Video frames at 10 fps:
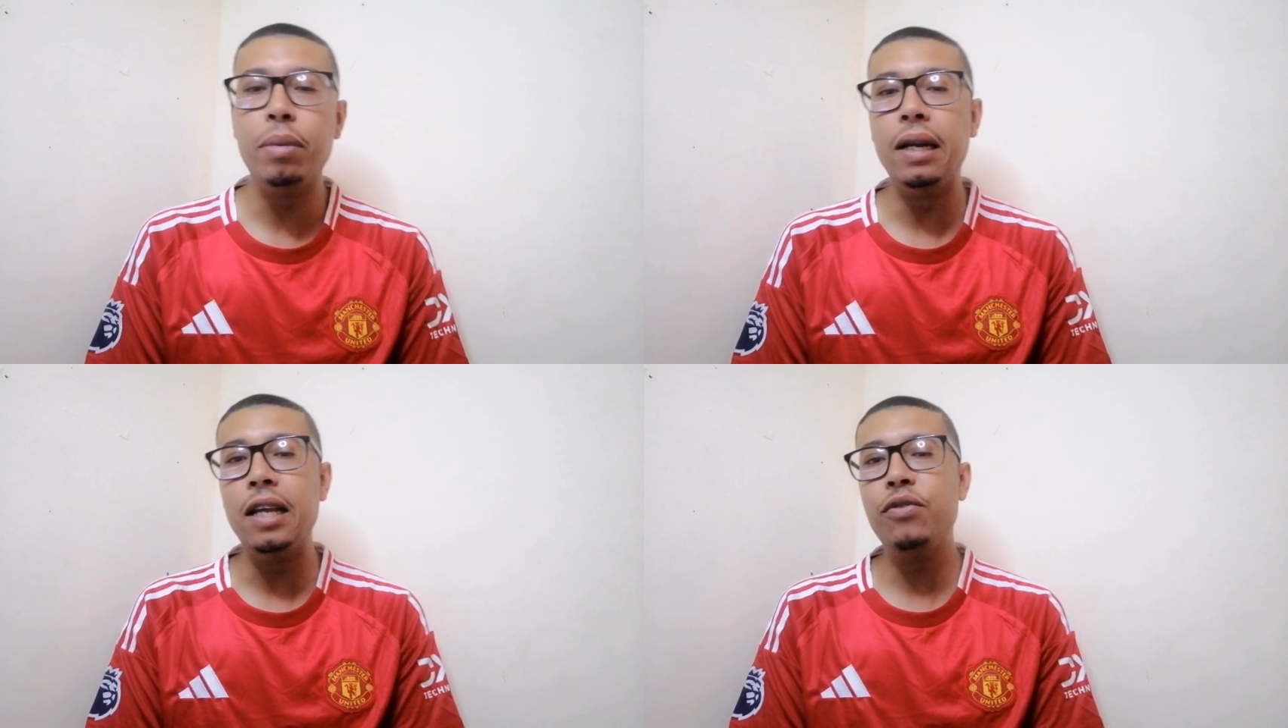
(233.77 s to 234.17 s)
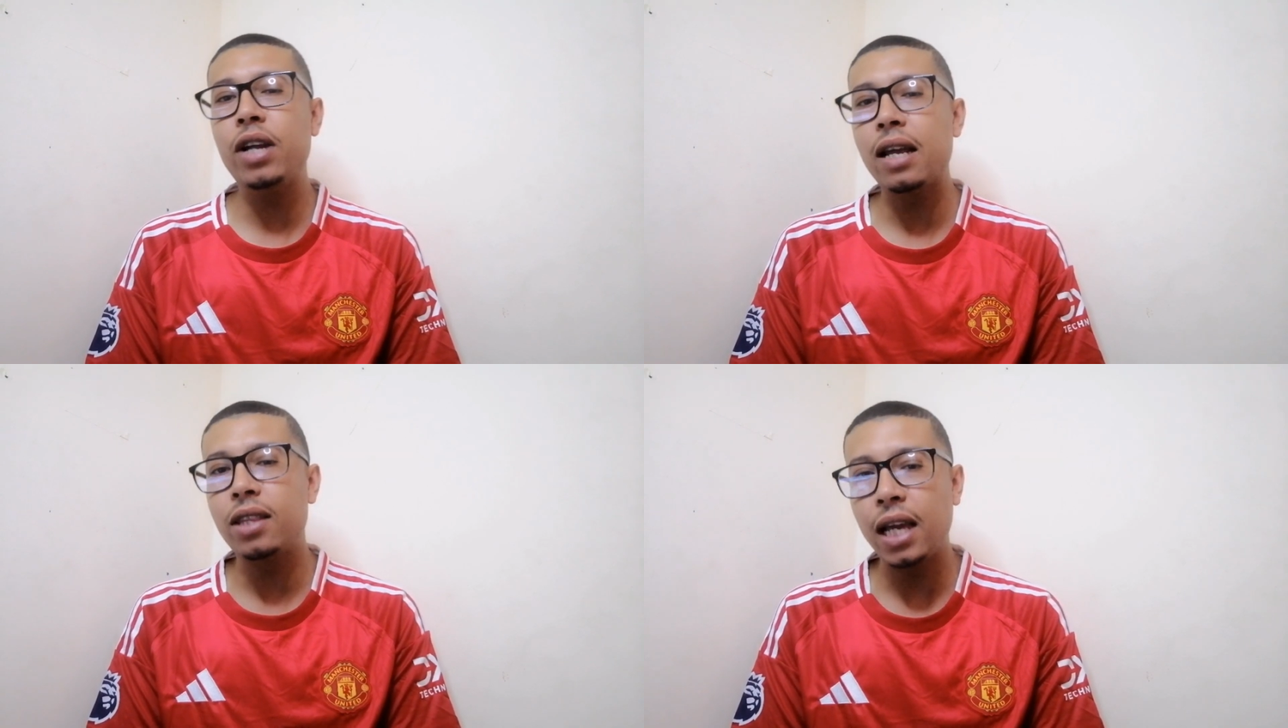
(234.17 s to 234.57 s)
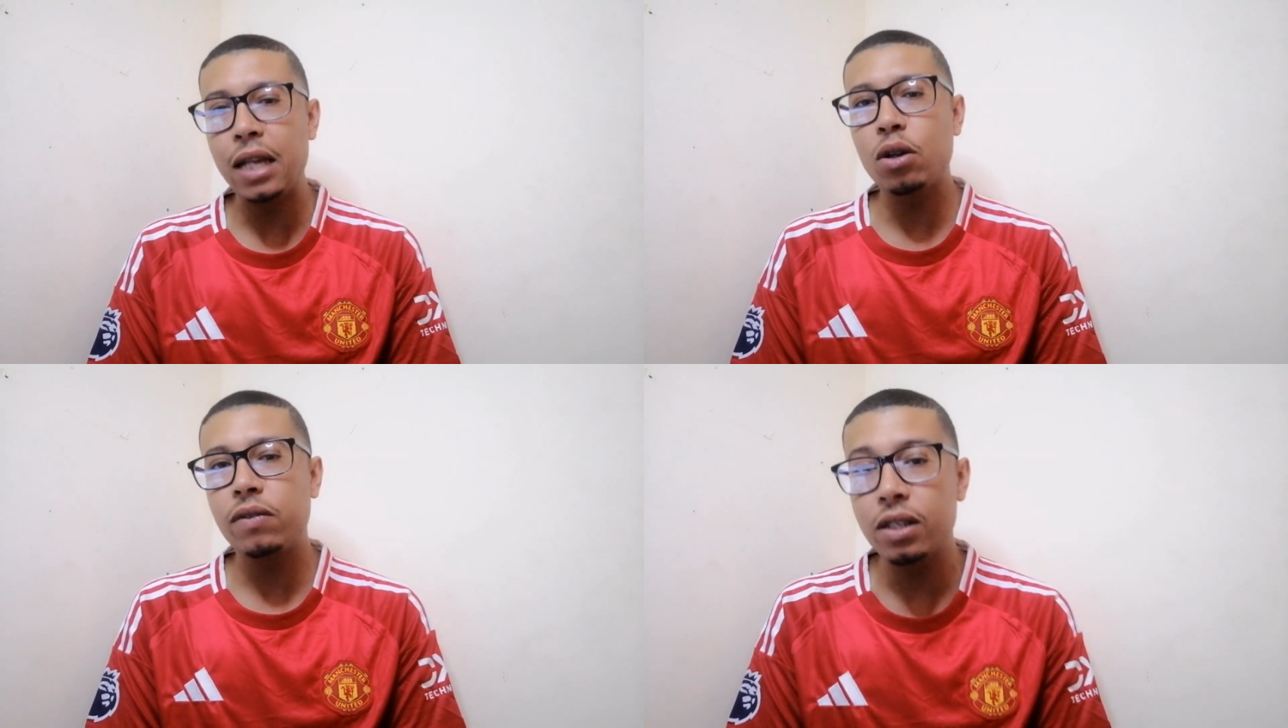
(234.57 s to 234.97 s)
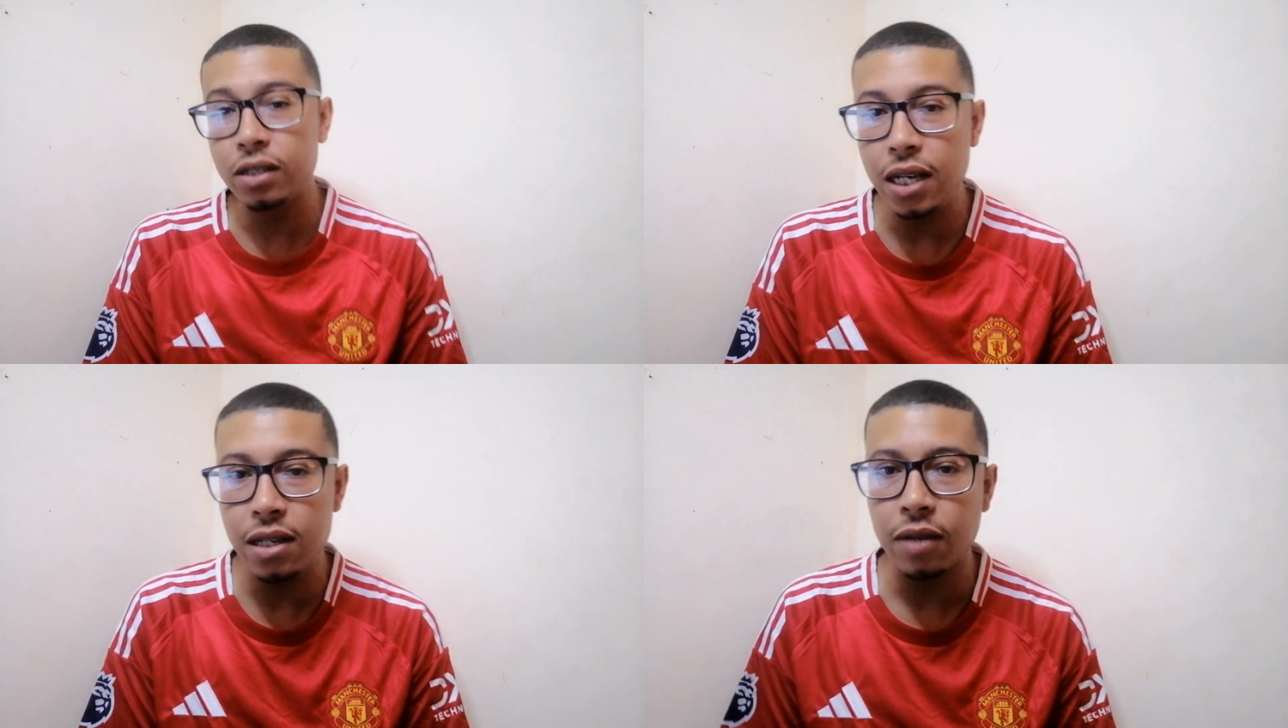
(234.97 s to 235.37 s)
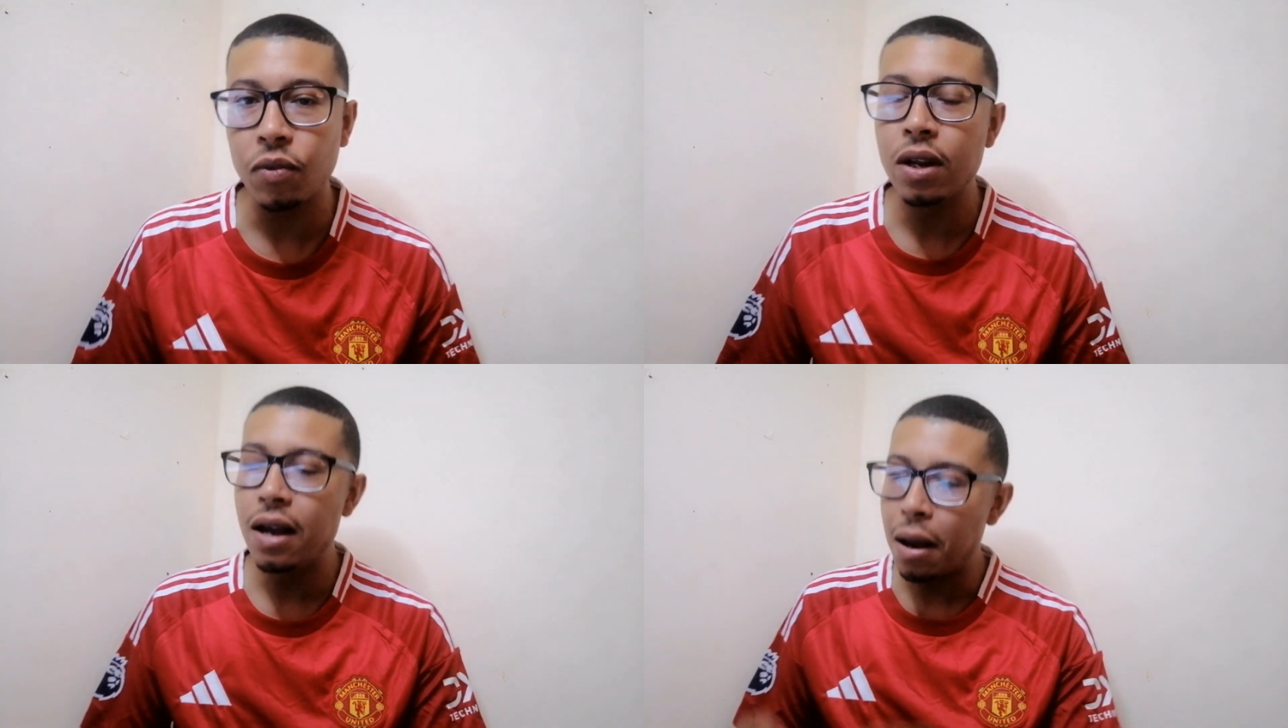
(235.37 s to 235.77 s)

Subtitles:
be leaving at the end of the season.